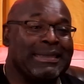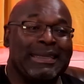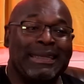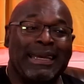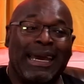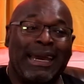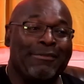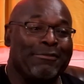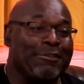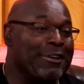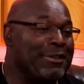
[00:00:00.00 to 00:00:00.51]

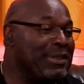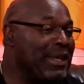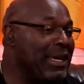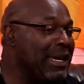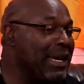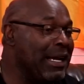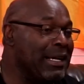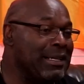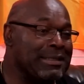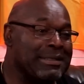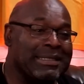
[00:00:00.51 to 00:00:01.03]
everything
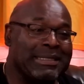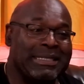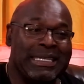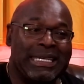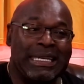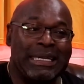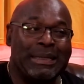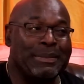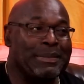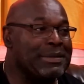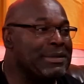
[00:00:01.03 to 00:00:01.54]
else
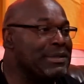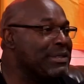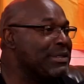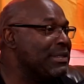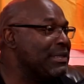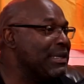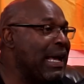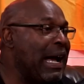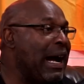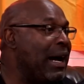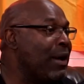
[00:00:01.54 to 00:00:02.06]
seems
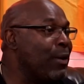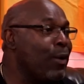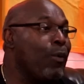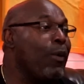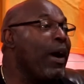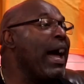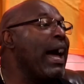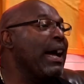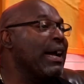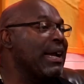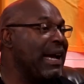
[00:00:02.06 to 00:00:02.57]
out of
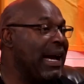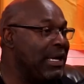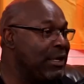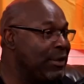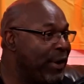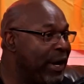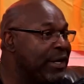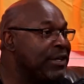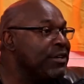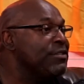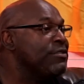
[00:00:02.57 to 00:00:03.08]
whack. I know
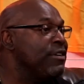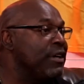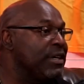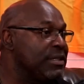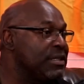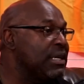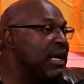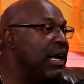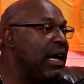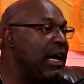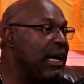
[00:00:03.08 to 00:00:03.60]
I could
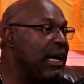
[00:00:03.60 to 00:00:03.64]
trust God.